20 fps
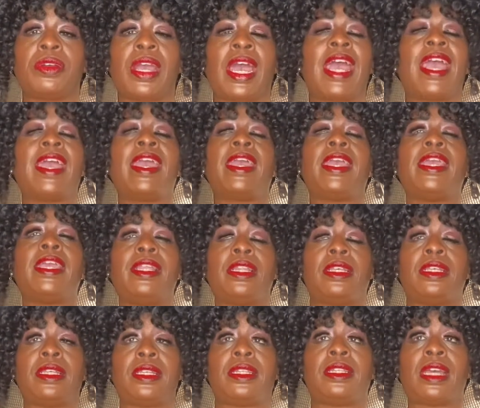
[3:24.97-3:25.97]
I hate
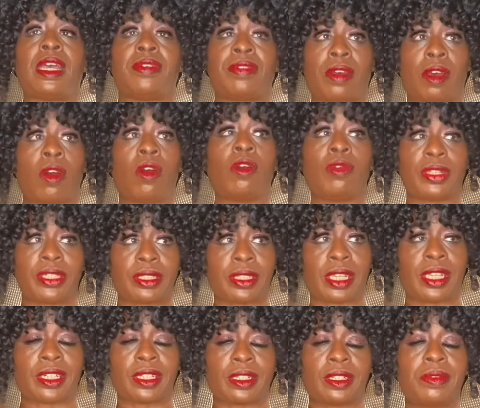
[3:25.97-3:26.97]
it. I've always
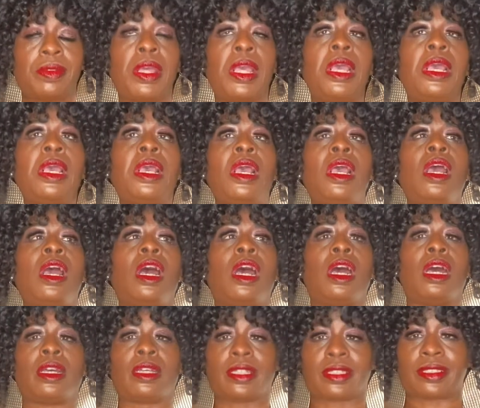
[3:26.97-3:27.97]
hated it.
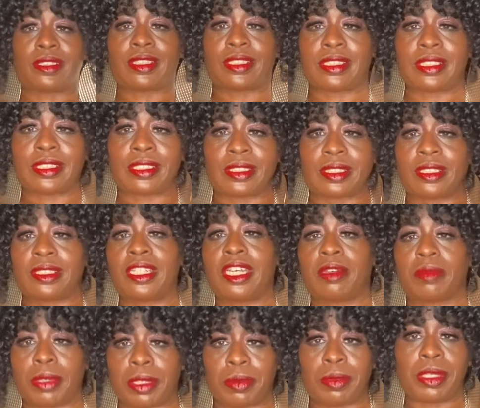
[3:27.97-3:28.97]
Because it's a
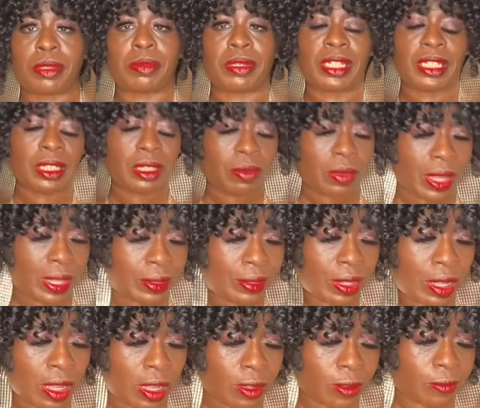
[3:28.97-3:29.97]
stigma to me. But anyway,
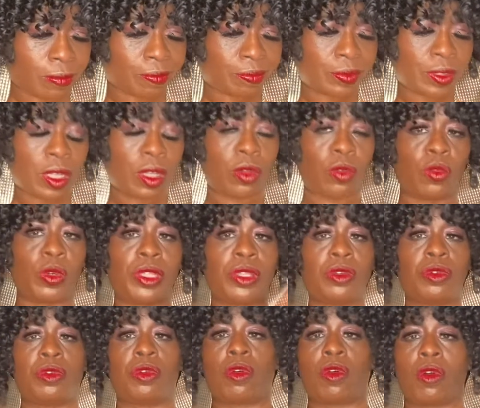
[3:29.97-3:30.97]
when you
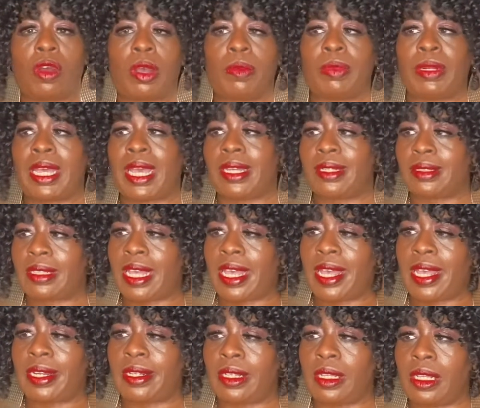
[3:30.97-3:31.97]
grow up like
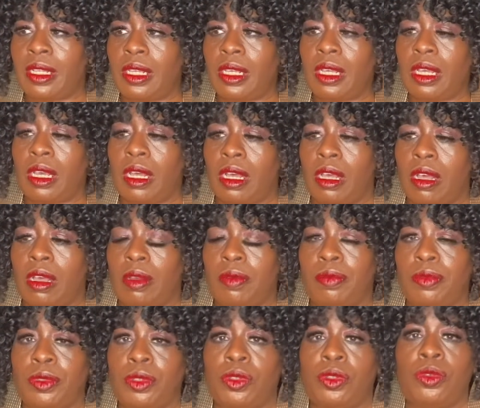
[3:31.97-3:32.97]
that,
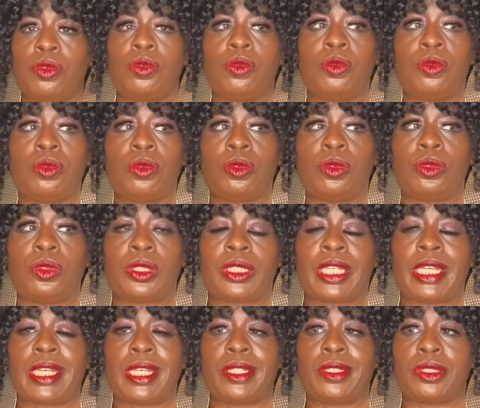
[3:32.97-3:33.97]
you
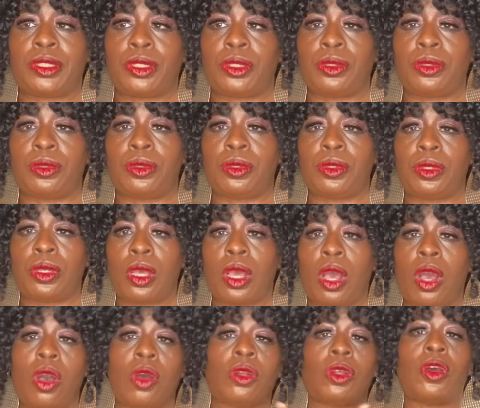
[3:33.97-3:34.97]
tend to
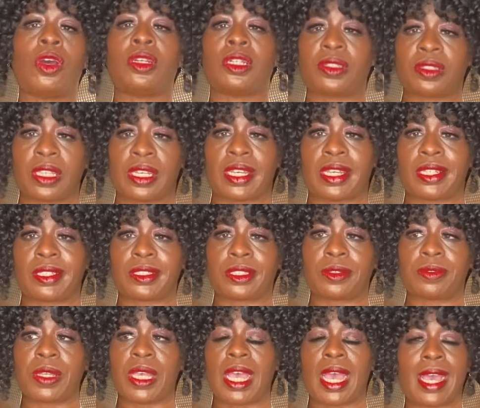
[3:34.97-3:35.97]
hold on to things.
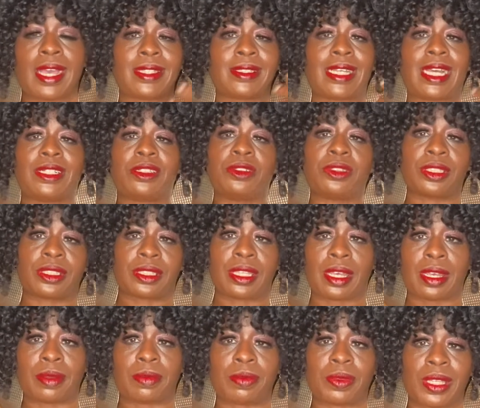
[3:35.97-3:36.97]
Because I do the
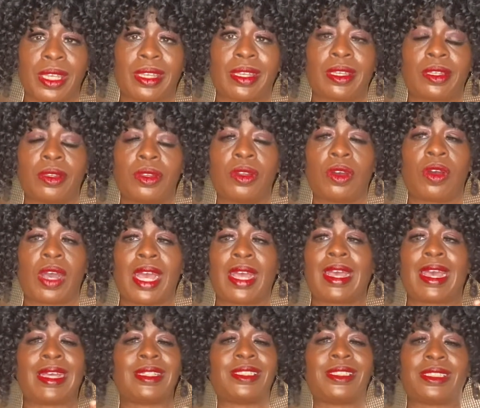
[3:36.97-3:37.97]
same thing. You know,
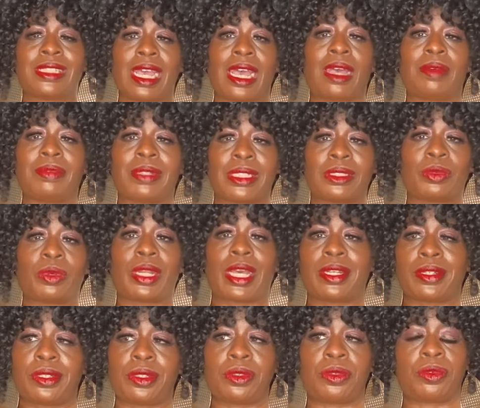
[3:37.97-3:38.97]
I shop. That's what I
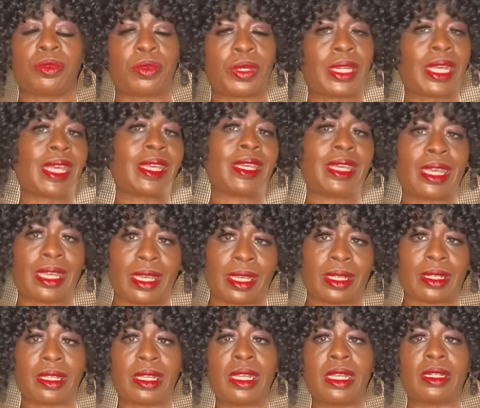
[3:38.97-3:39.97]
do when I
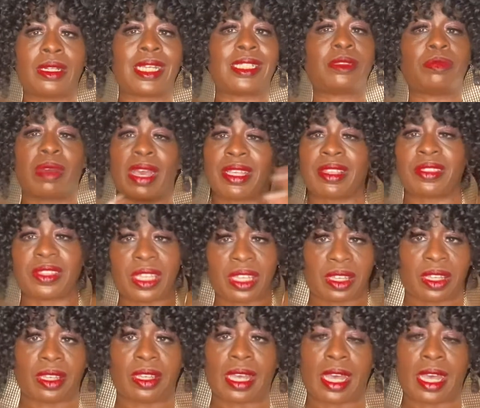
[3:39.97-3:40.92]
can. That's my thing.